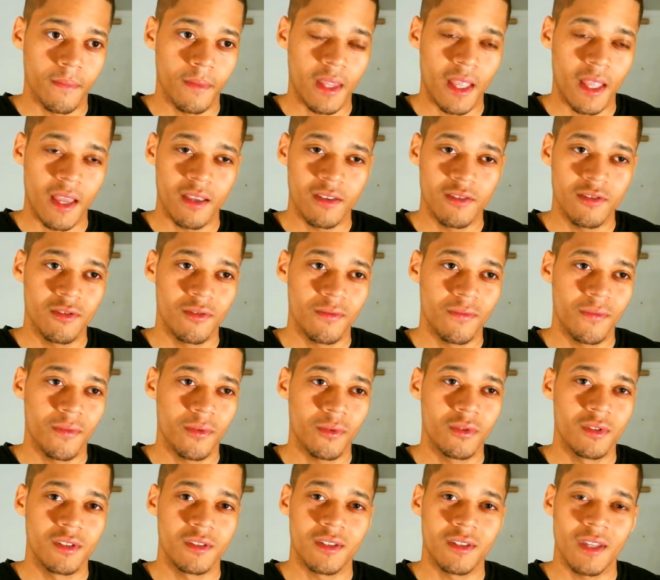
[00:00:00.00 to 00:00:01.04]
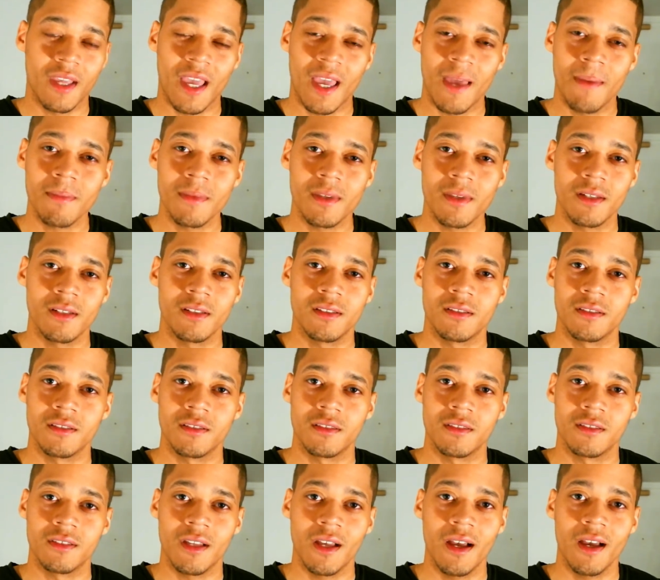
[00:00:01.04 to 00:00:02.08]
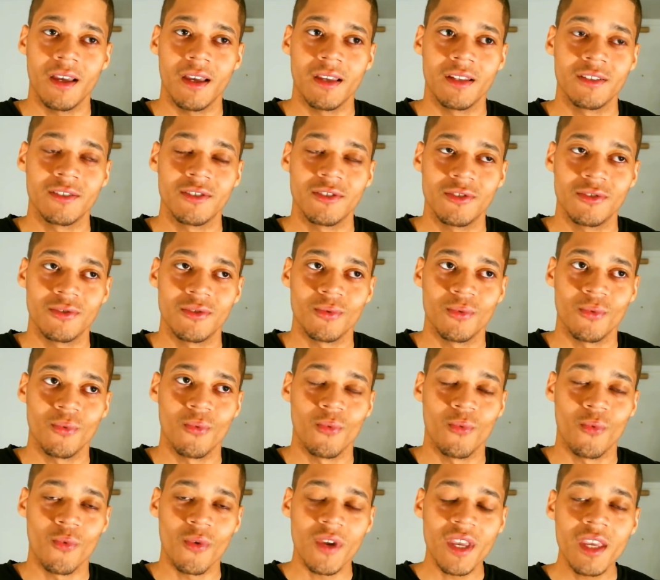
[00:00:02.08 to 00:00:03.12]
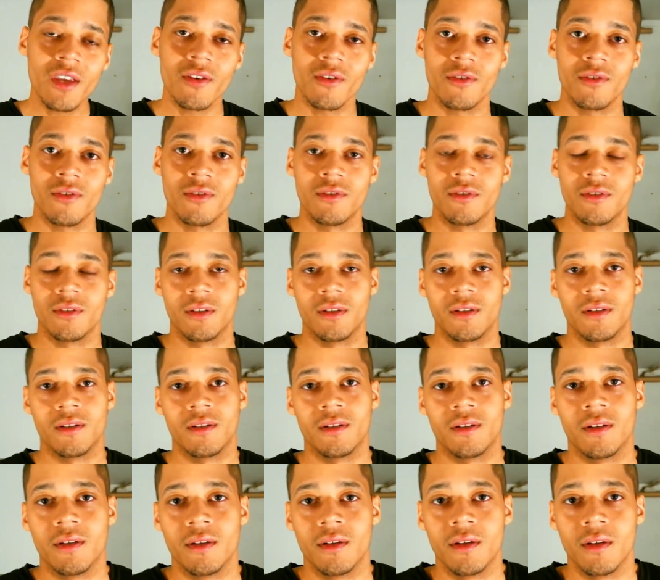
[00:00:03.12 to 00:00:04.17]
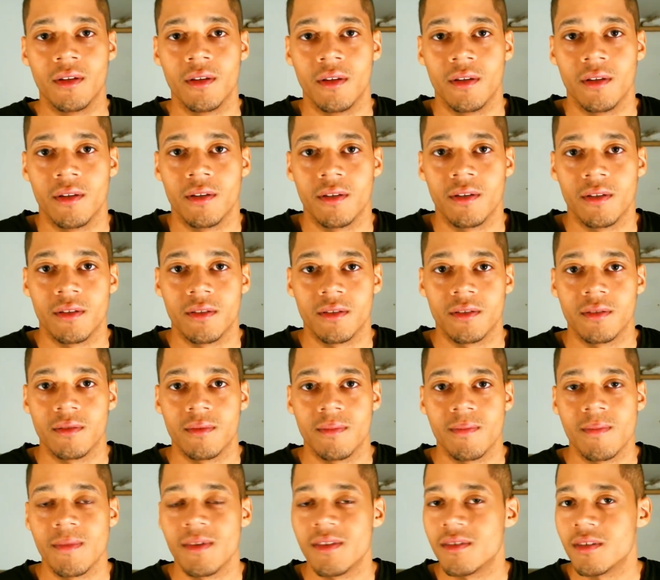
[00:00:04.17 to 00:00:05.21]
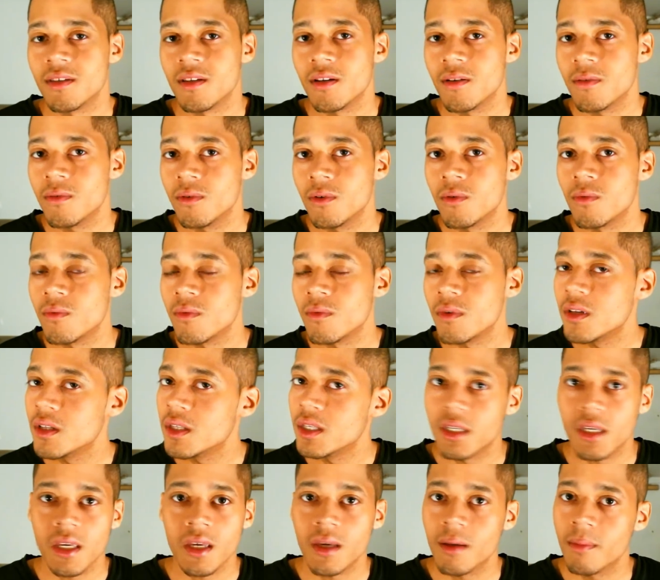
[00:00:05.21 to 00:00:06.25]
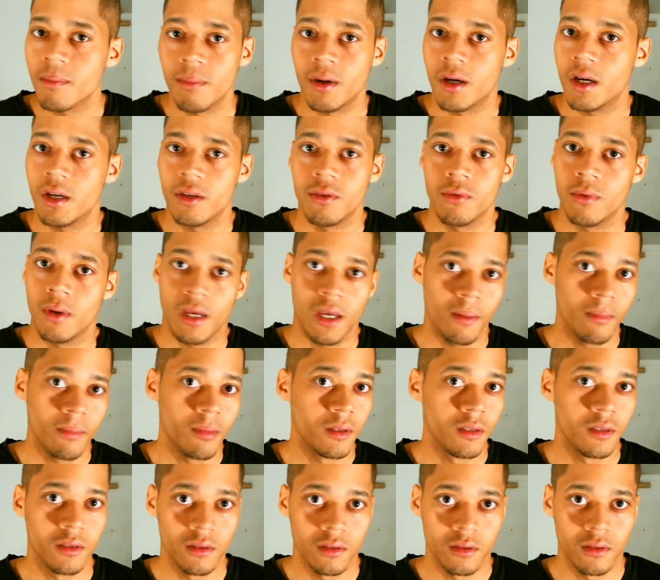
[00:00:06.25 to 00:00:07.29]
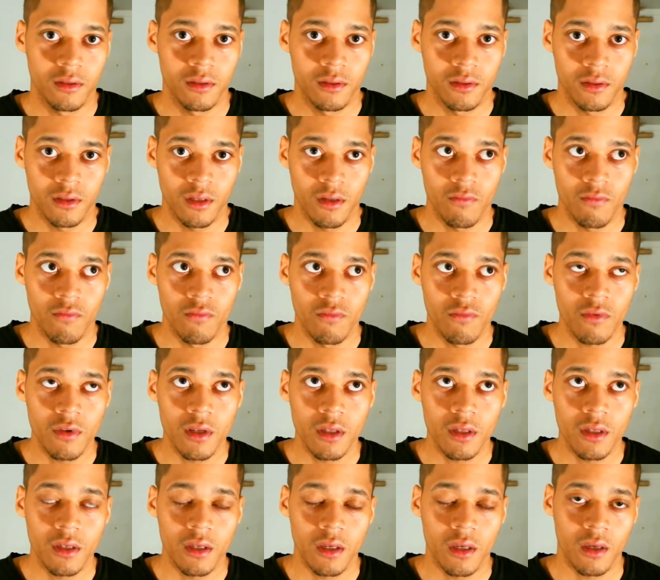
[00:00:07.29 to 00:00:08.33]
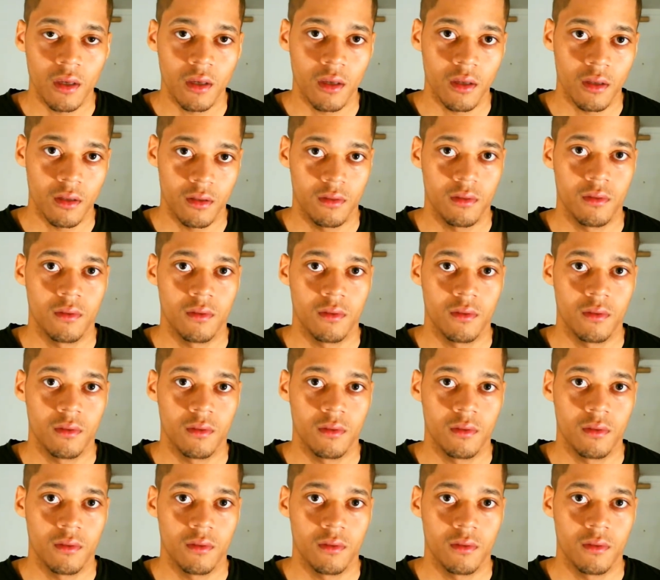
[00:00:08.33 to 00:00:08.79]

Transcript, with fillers: I just feel this emptiness inside. It's just weird. Material really can't buy you happiness. It really can't.